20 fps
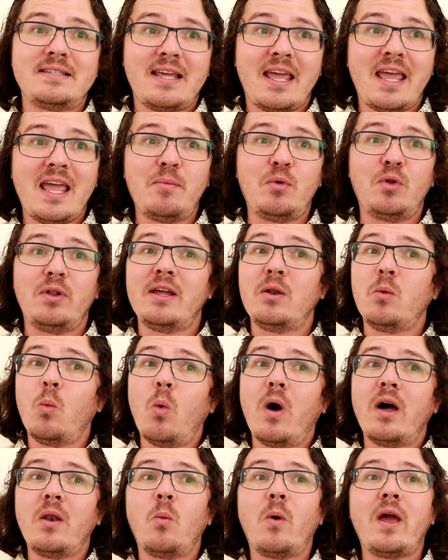table in
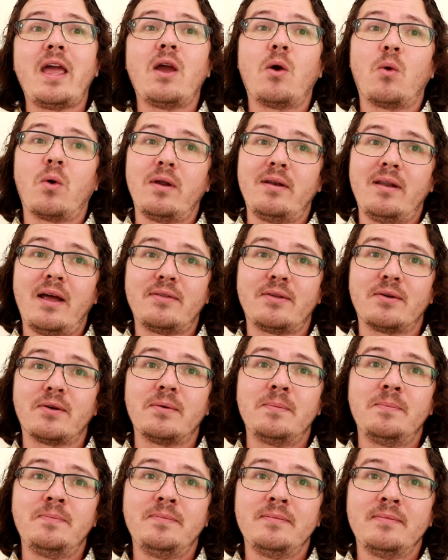one way or another.